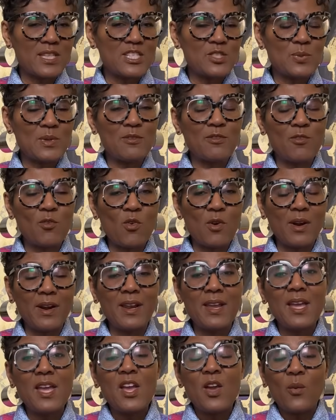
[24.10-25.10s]
these before,
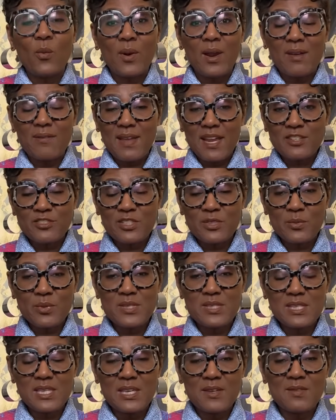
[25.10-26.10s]
where I've actually
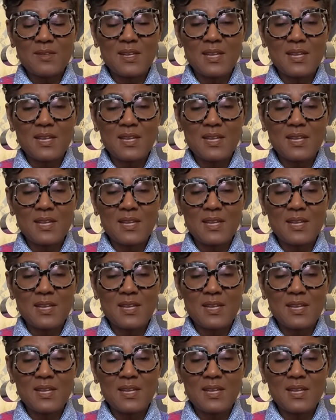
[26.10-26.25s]
received